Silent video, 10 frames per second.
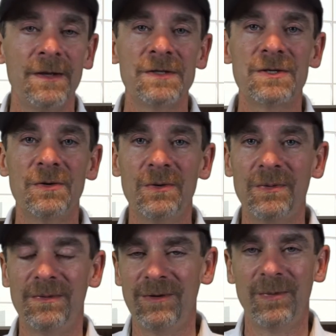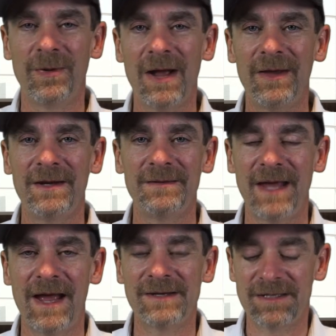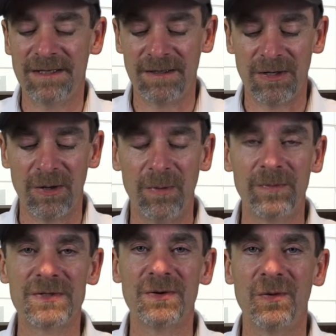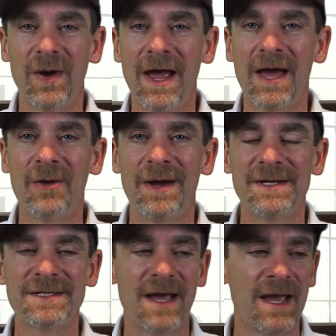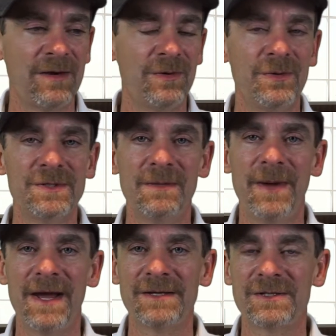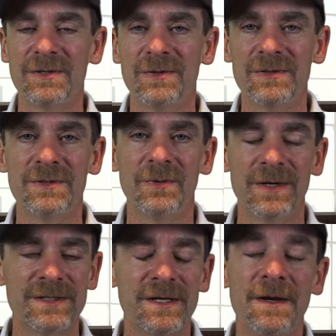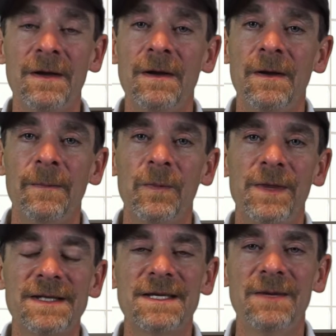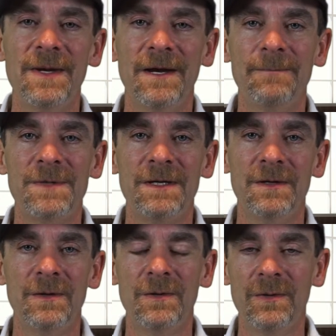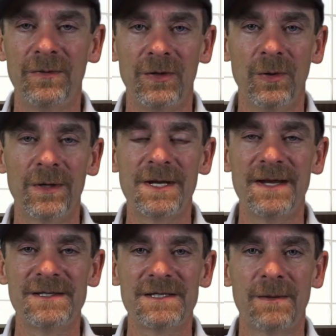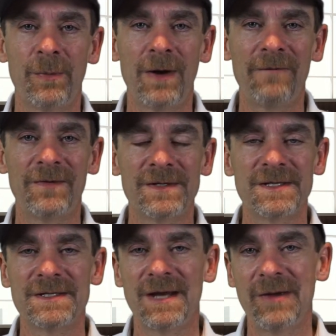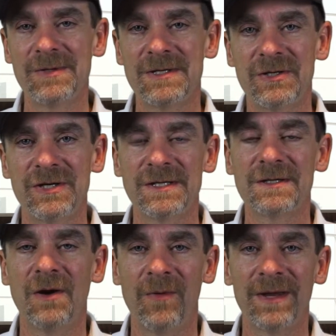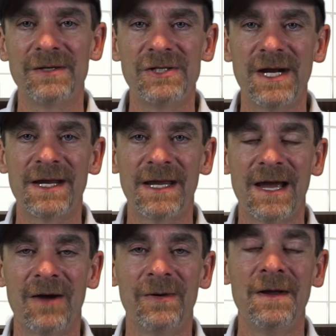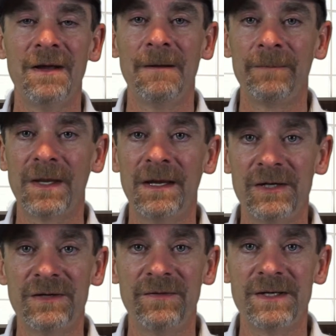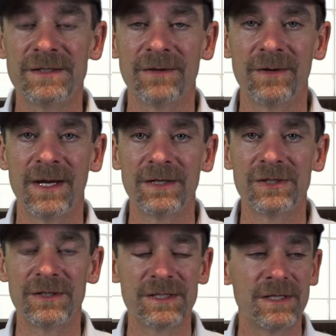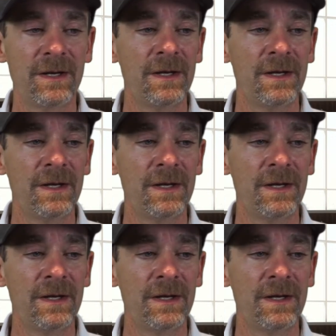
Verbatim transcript: So you're probably asking, you know, so how do I decide who's the best, who's the worst? Well, that's going to be up to you, your tastes and preferences, and I would suggest going and checking out each of these locations.